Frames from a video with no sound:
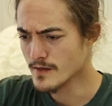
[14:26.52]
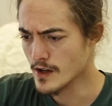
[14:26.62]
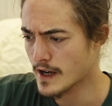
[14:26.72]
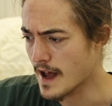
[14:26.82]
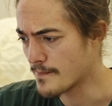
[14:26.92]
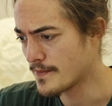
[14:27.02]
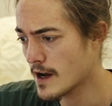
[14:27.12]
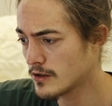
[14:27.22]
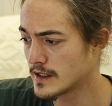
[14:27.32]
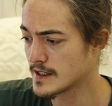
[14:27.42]
Okay,
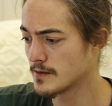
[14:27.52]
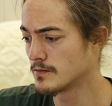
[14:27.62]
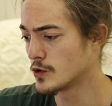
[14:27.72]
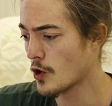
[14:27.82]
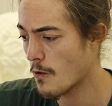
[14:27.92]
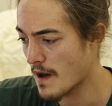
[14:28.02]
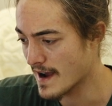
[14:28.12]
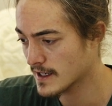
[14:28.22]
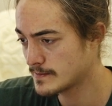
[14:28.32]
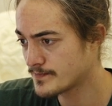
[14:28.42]
now let's go
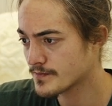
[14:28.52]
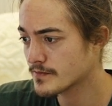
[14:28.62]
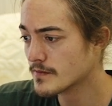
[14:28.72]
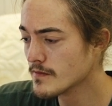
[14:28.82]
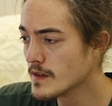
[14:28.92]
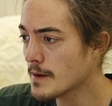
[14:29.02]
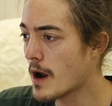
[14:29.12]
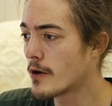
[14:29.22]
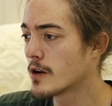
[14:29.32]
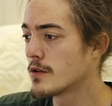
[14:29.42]
back,
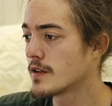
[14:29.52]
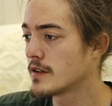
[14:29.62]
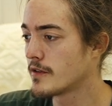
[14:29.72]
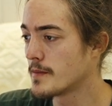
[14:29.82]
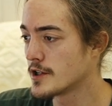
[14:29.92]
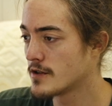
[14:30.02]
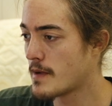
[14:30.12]
bearing all that information in